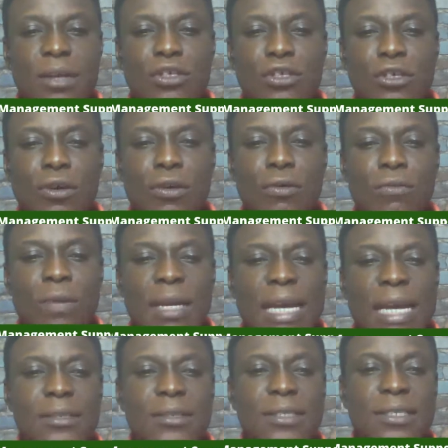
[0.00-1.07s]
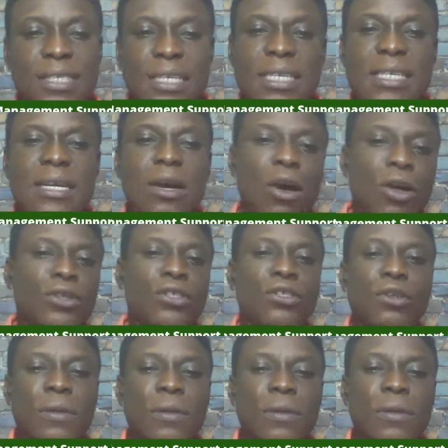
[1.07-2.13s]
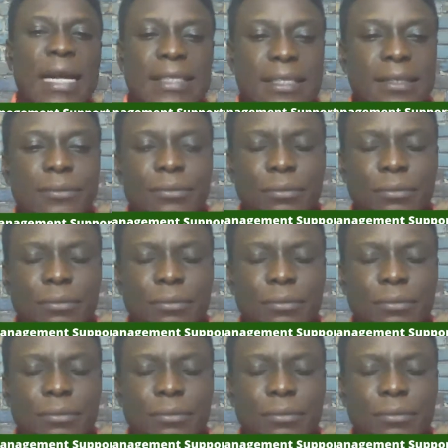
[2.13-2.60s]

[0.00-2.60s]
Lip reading: So we get to see also that